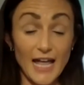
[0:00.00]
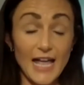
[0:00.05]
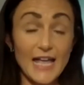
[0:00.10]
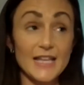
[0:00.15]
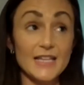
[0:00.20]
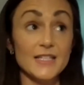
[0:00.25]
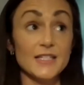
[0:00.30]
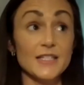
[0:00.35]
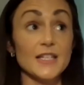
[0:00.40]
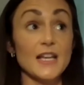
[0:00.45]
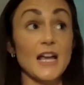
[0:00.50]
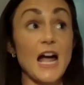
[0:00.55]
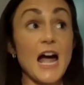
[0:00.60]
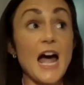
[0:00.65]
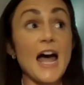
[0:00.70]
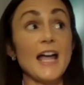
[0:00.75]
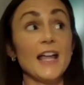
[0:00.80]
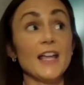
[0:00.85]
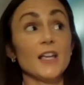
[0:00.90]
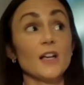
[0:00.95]
And
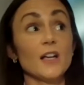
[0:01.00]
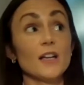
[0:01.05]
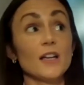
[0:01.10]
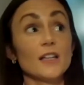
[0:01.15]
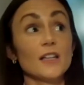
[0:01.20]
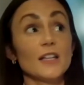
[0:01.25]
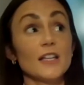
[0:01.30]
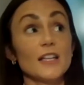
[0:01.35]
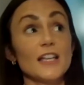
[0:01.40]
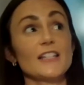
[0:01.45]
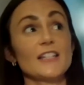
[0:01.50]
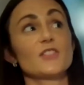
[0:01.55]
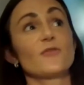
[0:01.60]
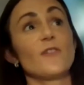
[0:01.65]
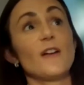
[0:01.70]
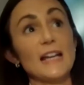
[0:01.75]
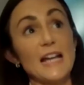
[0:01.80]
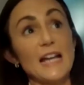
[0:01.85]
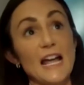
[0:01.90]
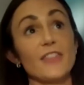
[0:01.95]
it's
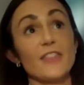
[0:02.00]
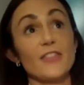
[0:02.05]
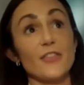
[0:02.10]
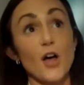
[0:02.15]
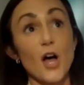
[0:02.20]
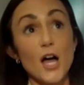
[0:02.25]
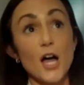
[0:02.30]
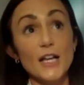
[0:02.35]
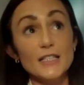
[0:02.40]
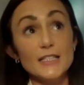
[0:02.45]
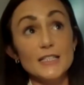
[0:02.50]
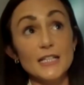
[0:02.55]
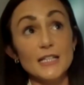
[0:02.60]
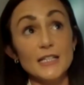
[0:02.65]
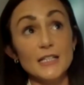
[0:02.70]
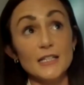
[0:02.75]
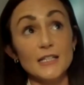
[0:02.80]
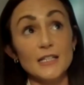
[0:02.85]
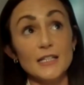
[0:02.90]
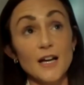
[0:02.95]
funny, I thought
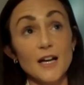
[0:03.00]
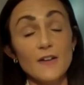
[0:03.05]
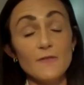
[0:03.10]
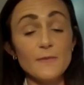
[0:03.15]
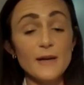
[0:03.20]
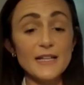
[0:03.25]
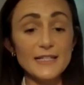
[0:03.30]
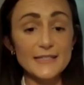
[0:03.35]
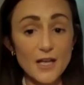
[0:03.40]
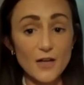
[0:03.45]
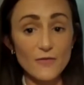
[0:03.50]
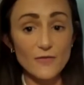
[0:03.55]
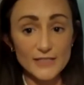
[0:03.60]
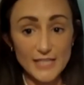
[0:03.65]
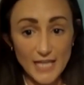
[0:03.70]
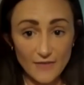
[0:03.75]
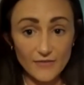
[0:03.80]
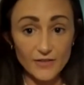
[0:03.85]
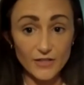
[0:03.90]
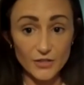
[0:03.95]
of myself as
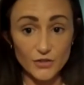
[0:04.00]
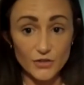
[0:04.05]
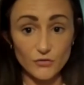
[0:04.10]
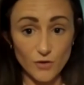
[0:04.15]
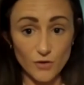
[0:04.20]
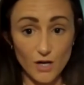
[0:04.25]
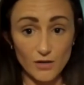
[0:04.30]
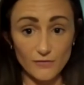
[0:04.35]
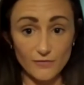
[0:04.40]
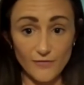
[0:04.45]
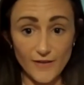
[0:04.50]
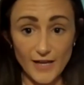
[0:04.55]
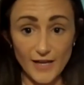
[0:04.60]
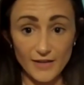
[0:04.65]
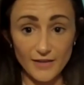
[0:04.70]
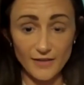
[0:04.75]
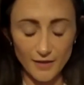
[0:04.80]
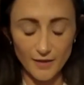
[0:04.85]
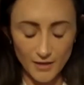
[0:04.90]
having a strong faith.